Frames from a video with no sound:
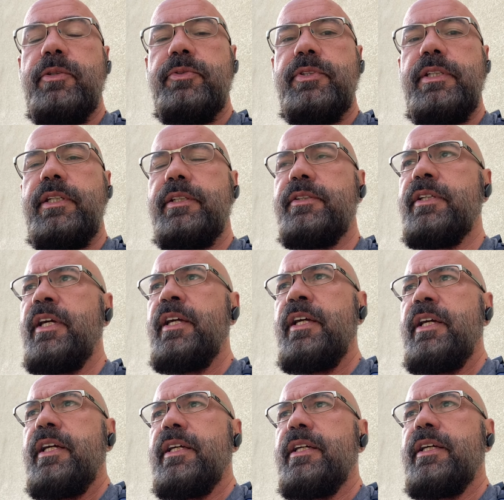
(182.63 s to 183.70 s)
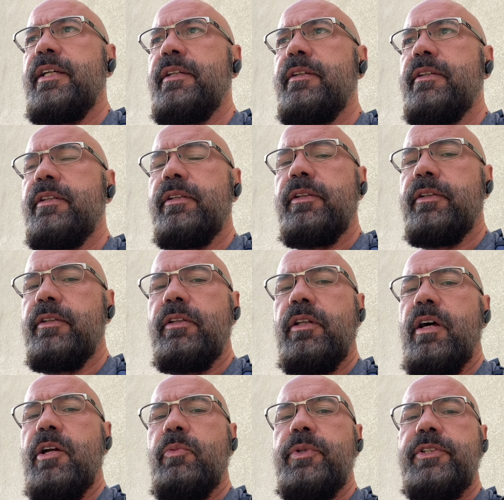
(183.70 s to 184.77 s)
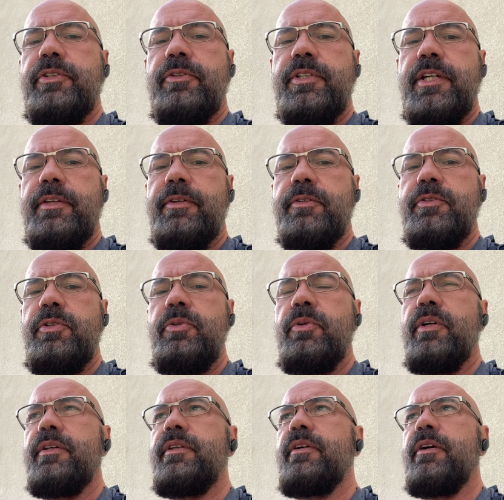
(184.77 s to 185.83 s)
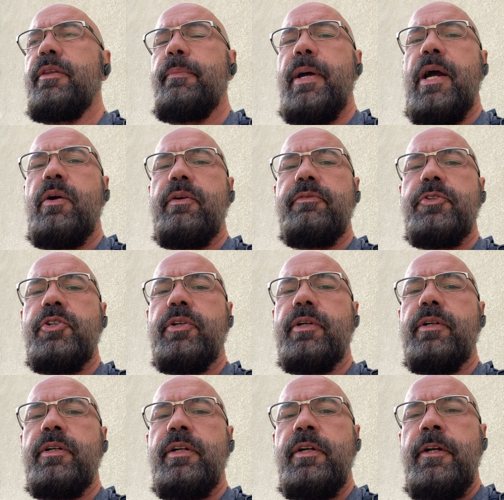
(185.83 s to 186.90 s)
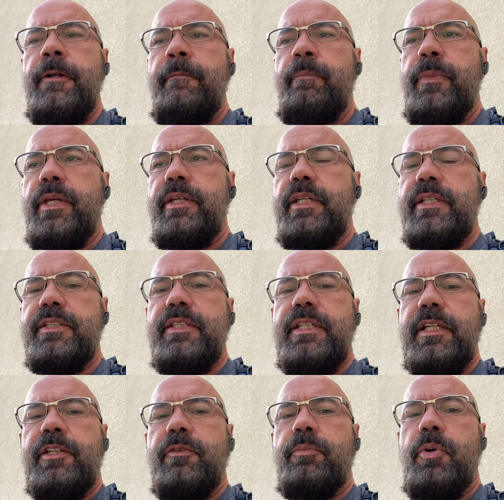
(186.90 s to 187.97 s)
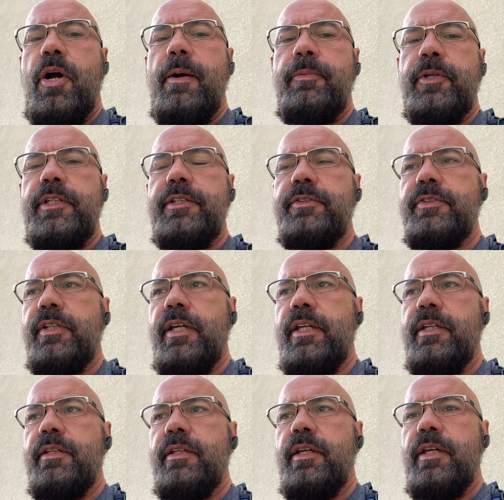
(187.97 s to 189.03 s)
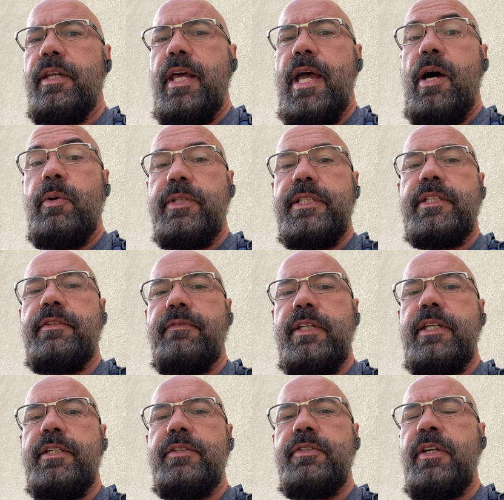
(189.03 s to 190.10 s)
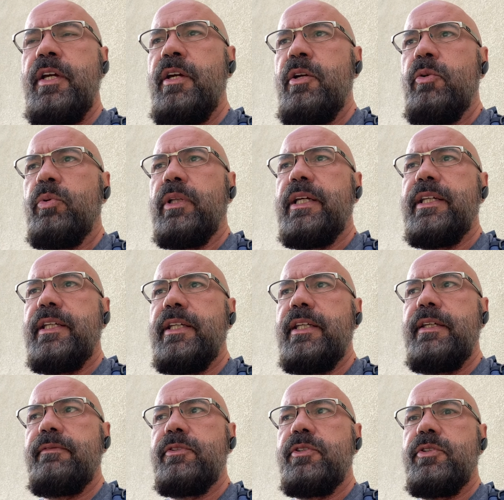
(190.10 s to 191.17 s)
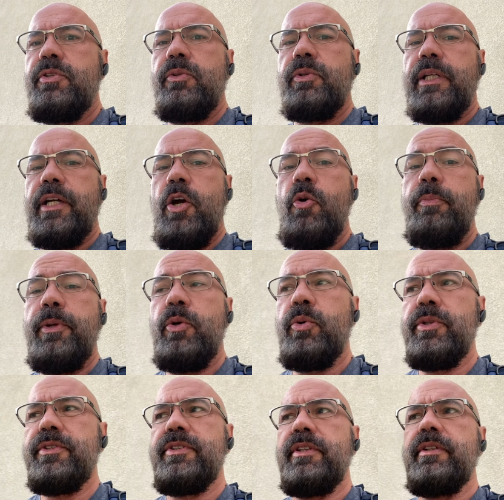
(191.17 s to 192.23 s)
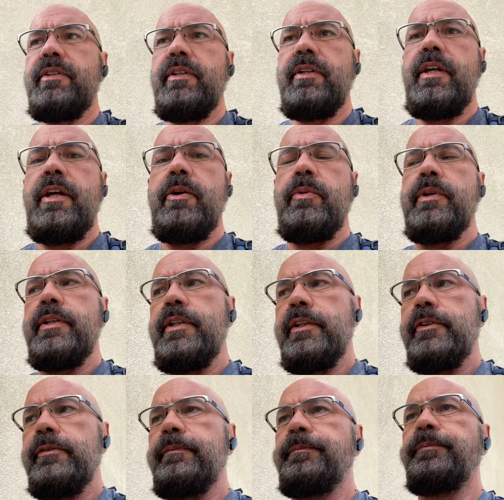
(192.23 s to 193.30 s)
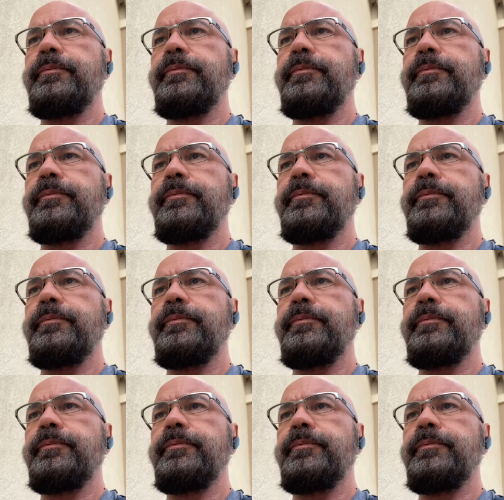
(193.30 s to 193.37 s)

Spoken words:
those things. And a lot of research out there too on the power of sugar and its addictive properties and how addictive it is, relating it even to like opioids and heroin addiction.